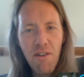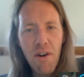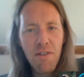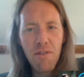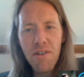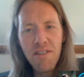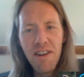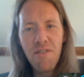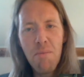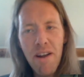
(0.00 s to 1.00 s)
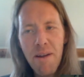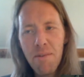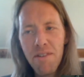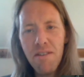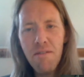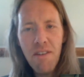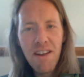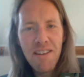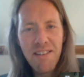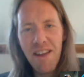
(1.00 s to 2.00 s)
get your groceries delivered by
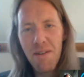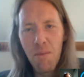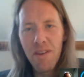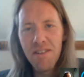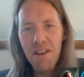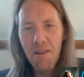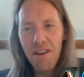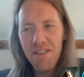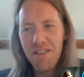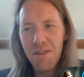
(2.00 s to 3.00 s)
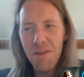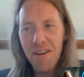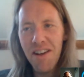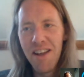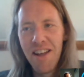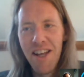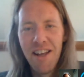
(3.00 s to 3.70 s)
Amazon. It's getting one step closer to it.